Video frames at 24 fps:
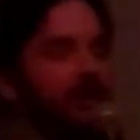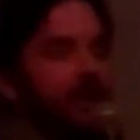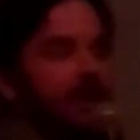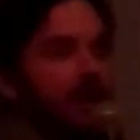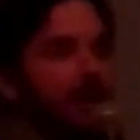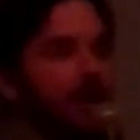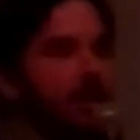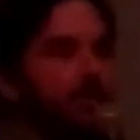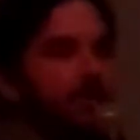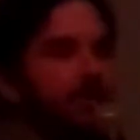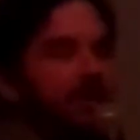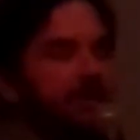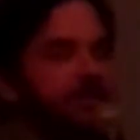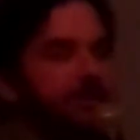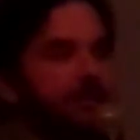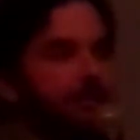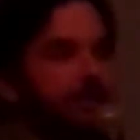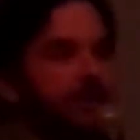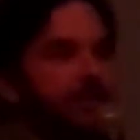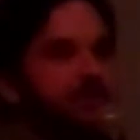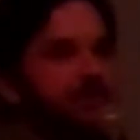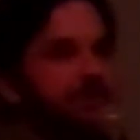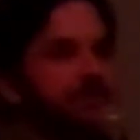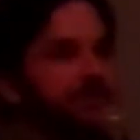And it's a
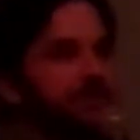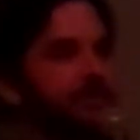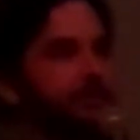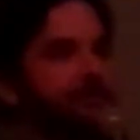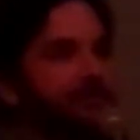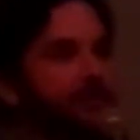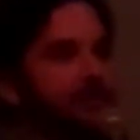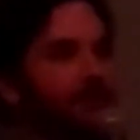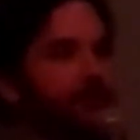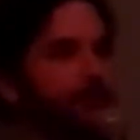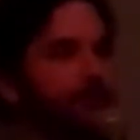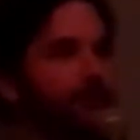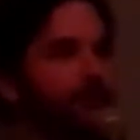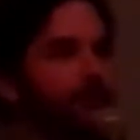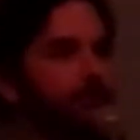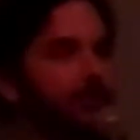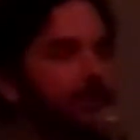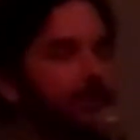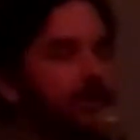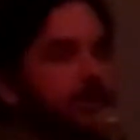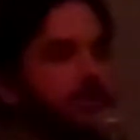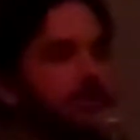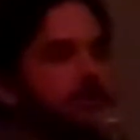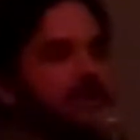relationship film,
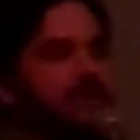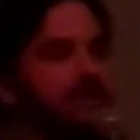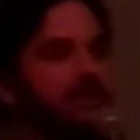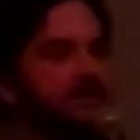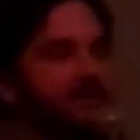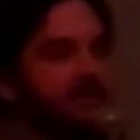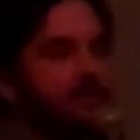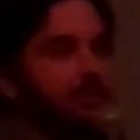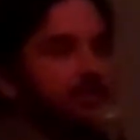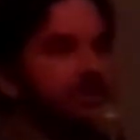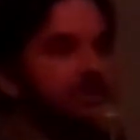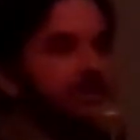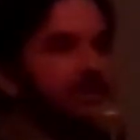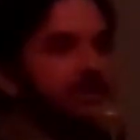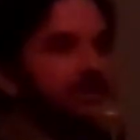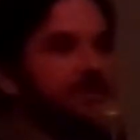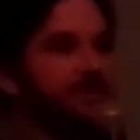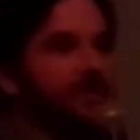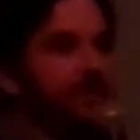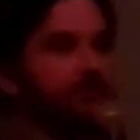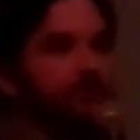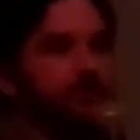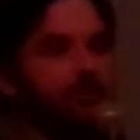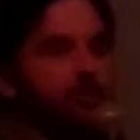In some ways, it's
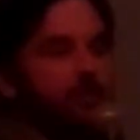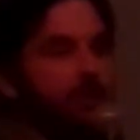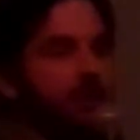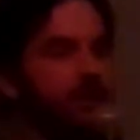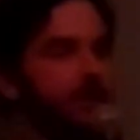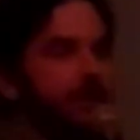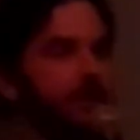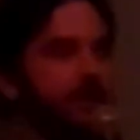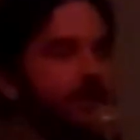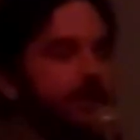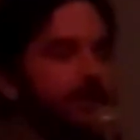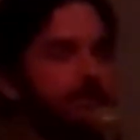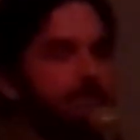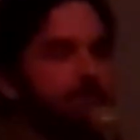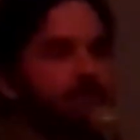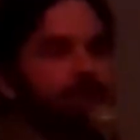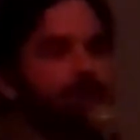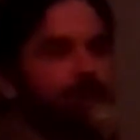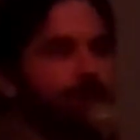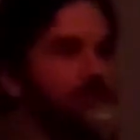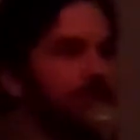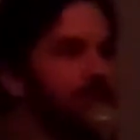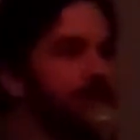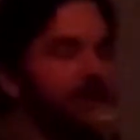an unrequited
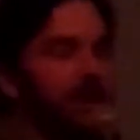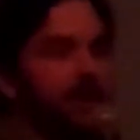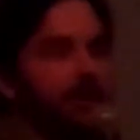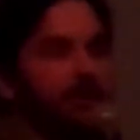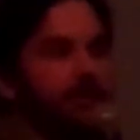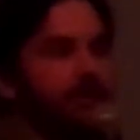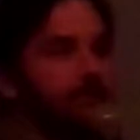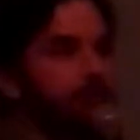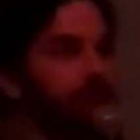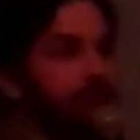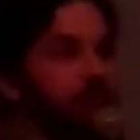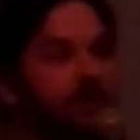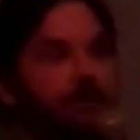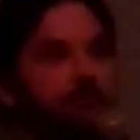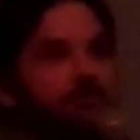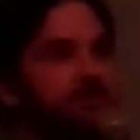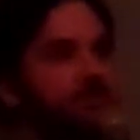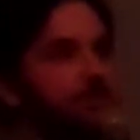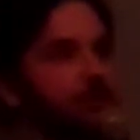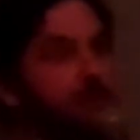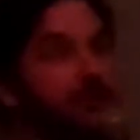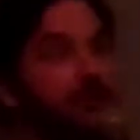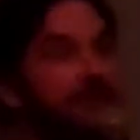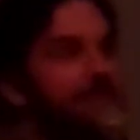platonic love
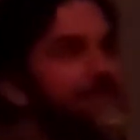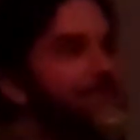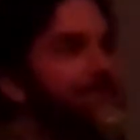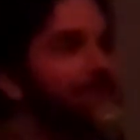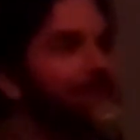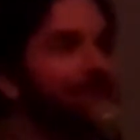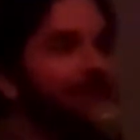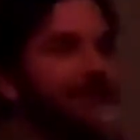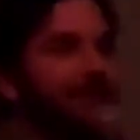story,